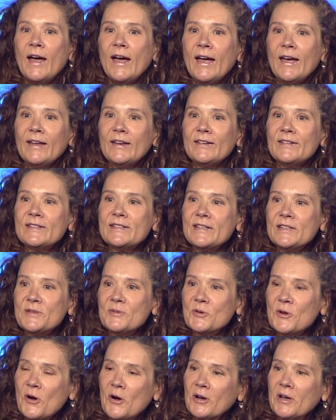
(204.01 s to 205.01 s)
And since
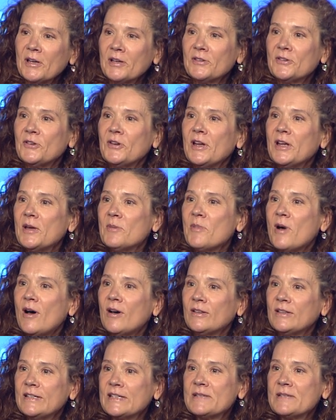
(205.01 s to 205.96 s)
we're talking today about